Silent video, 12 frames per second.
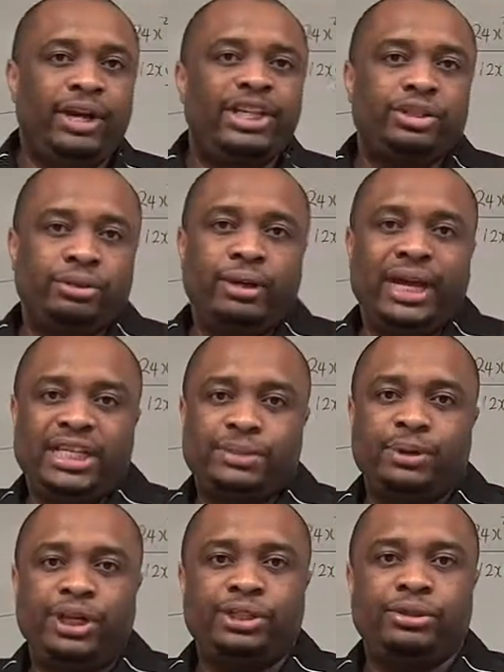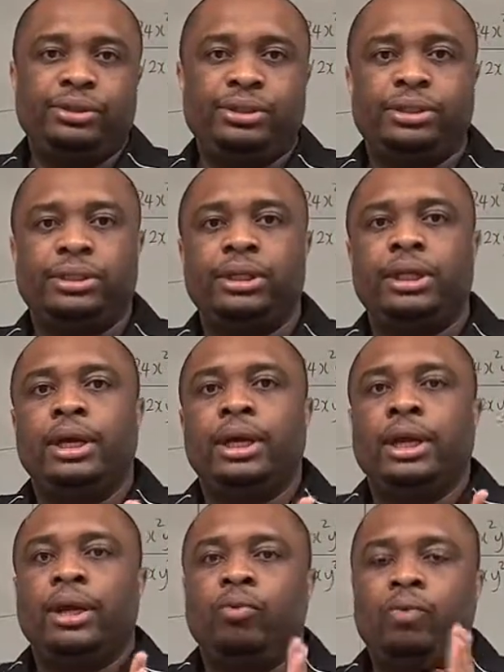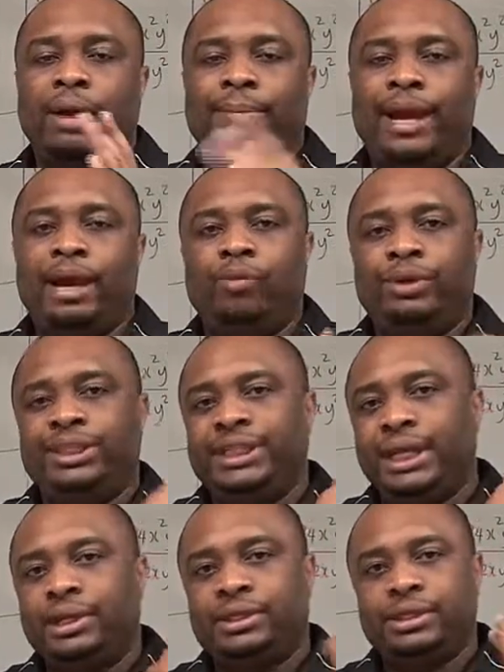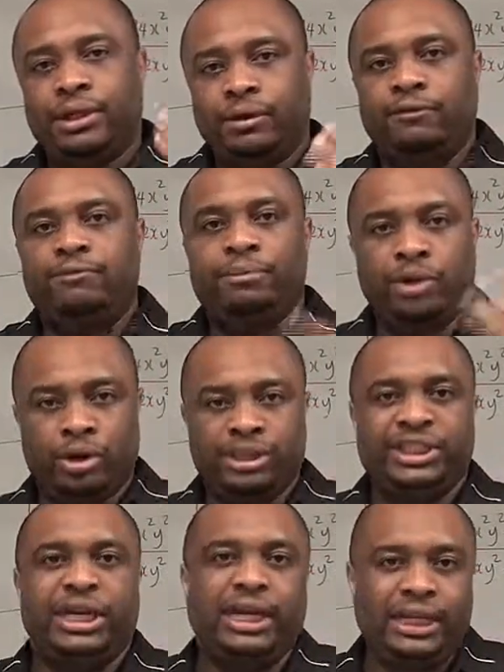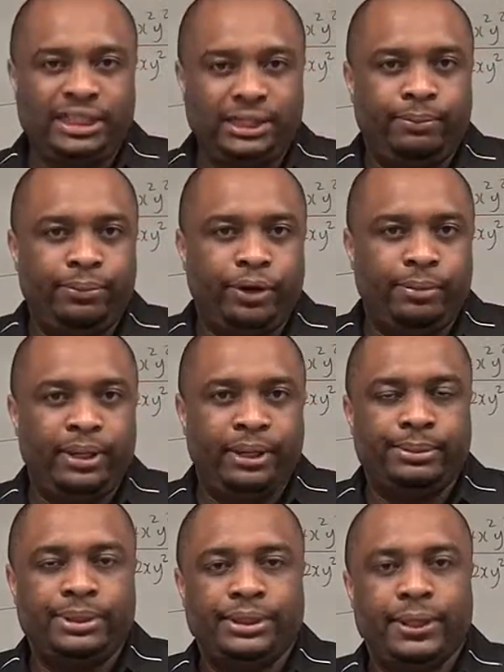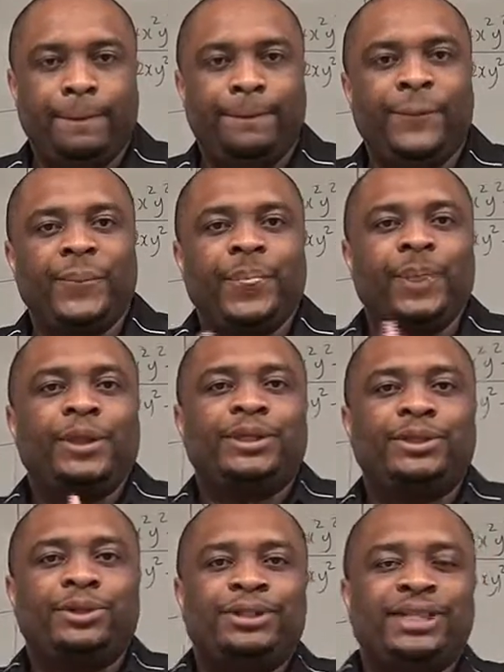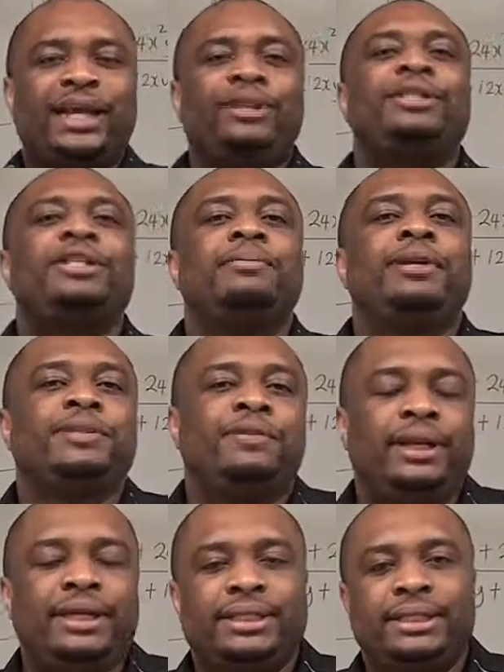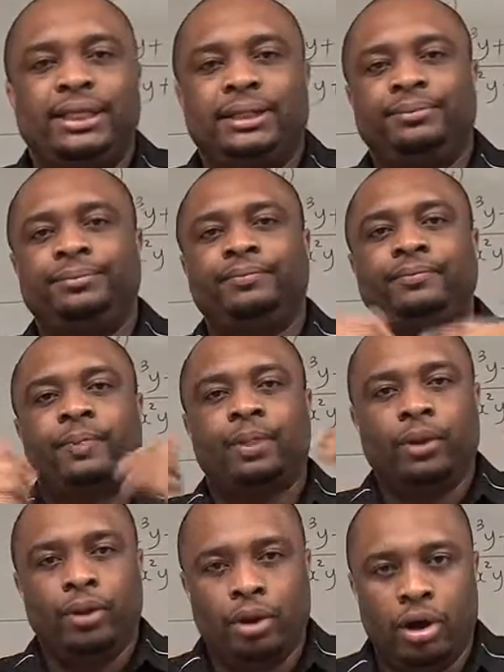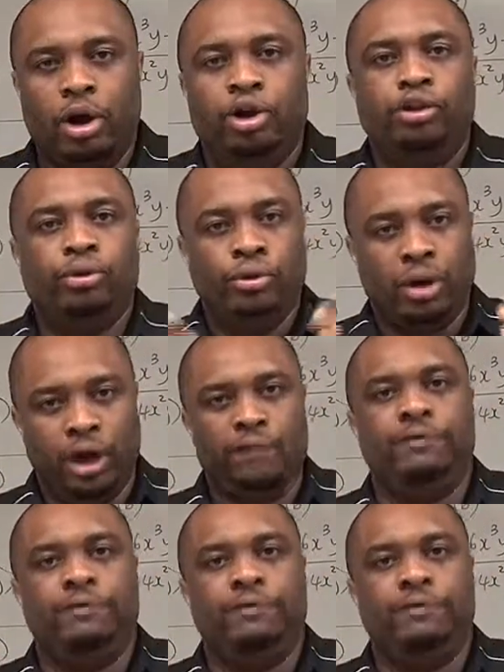rational expressions, whereby we shall solve more challenging problems. So thank you so much for listening. On your